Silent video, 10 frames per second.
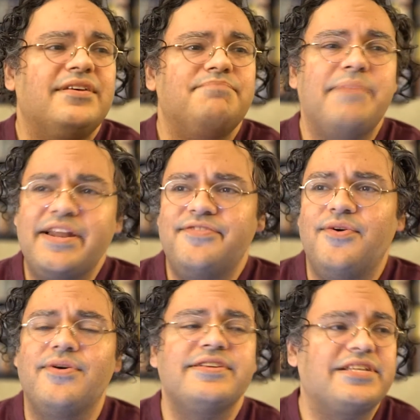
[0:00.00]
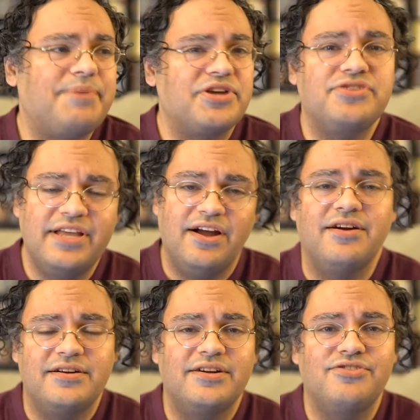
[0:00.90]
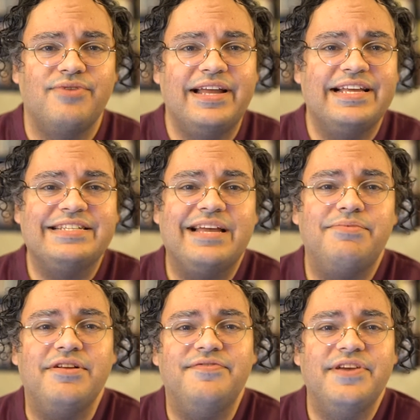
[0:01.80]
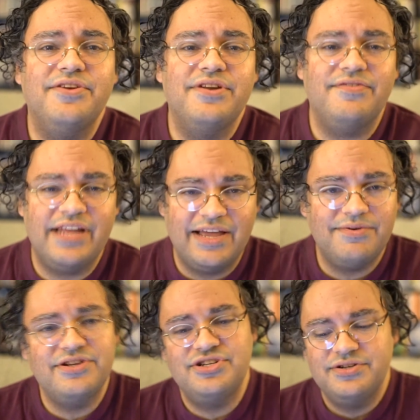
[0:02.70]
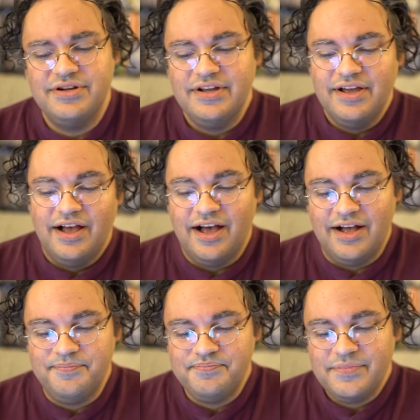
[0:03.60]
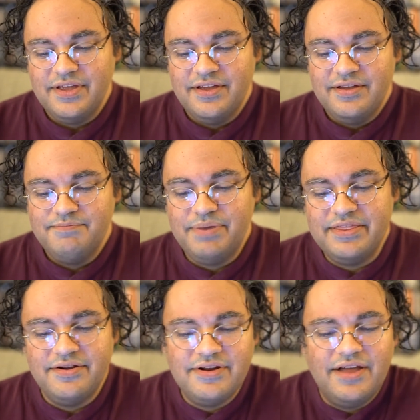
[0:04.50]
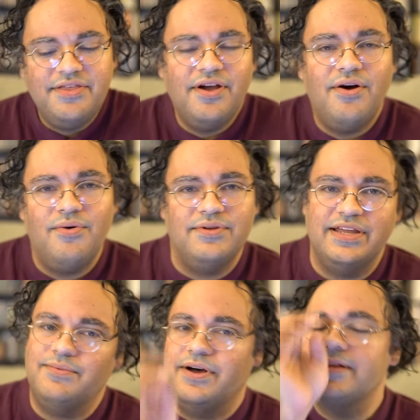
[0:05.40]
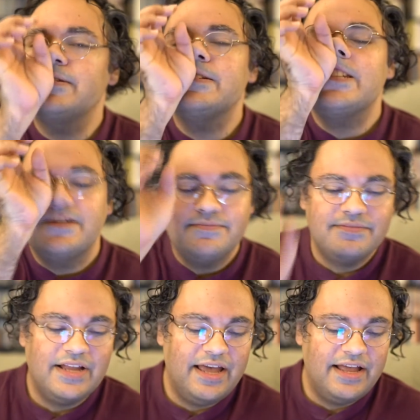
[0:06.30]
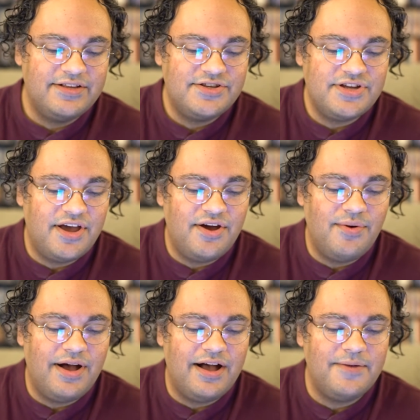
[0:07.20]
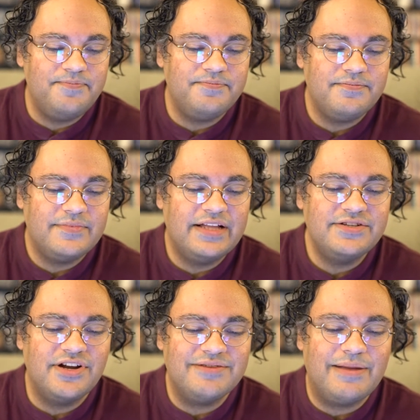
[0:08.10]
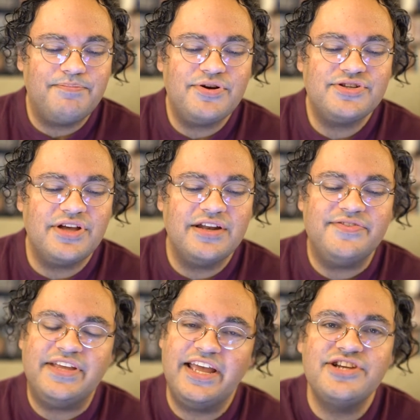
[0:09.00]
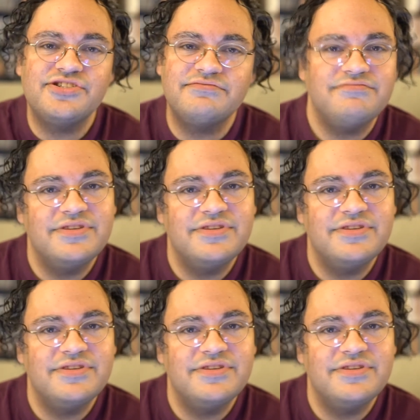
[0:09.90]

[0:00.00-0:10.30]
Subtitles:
metaphors especially are a great example of figurative language, but they're not the only ones. And so, let's talk about personification,